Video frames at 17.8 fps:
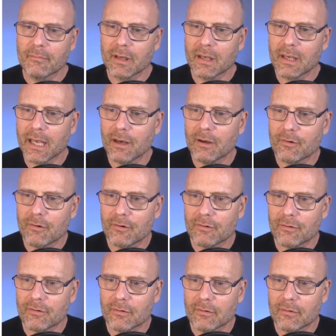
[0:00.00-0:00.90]

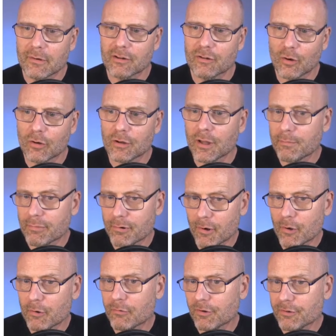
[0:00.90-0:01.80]
encounters. It's called a
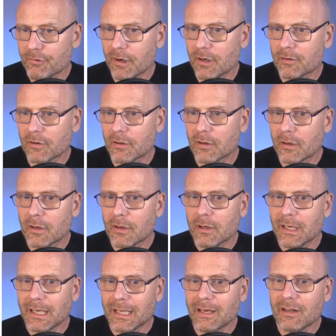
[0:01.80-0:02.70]
prone restraint.
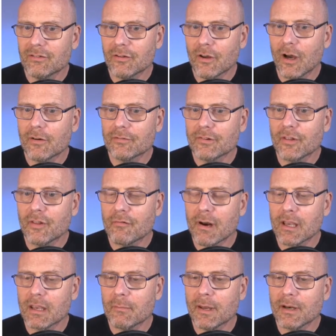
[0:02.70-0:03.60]
It is often the
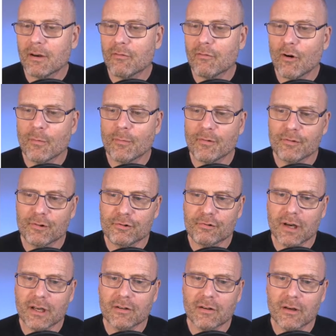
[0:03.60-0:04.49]
recommended form of
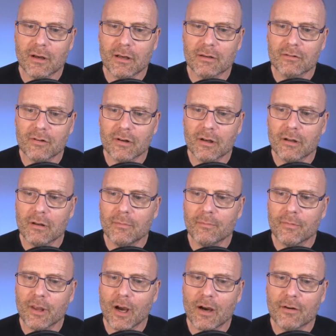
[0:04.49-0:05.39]
restraint until
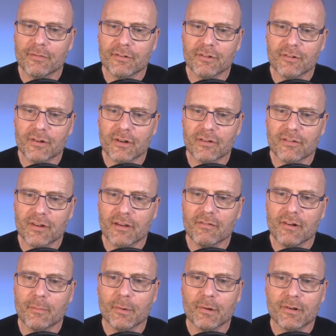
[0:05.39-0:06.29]
the officers can
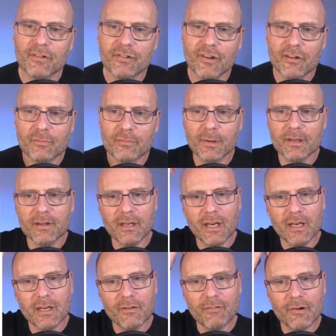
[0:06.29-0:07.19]
safely put the suspect
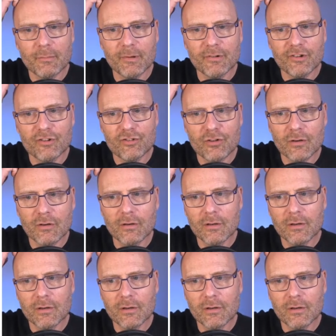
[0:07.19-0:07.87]
in a different position.